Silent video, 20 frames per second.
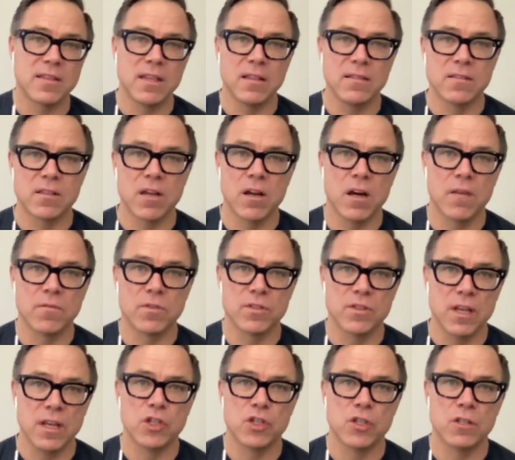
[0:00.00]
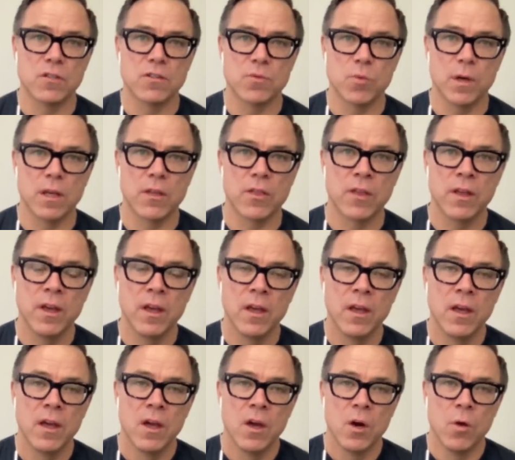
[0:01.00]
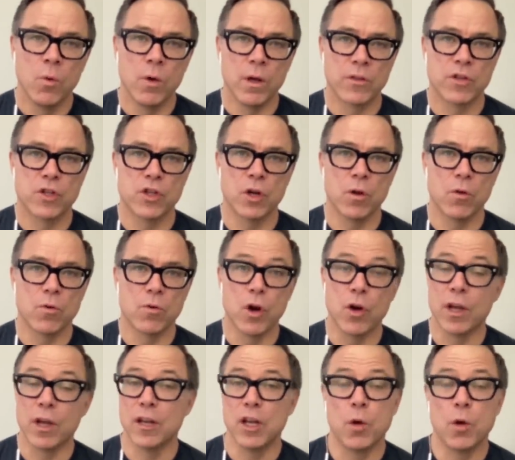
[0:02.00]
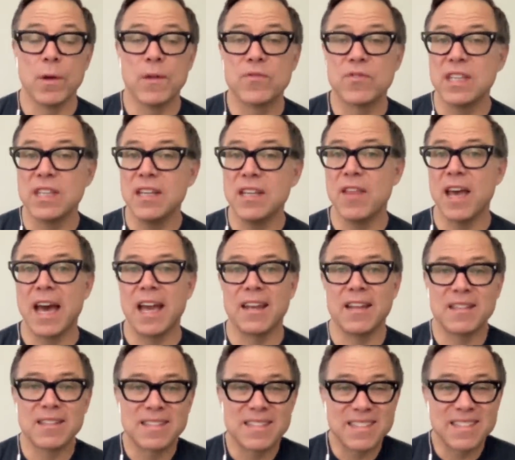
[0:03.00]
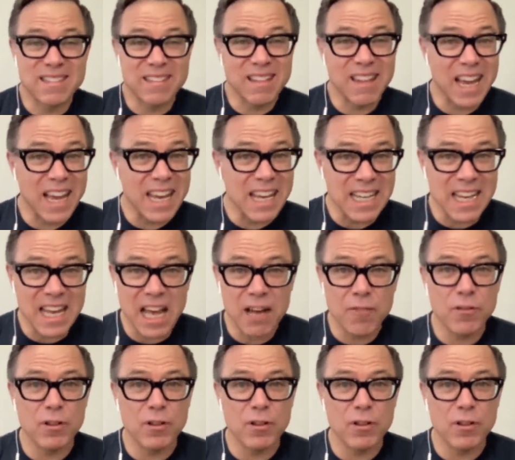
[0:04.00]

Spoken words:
the scenes conversations with Joe Rogan. You know, we've seen that slight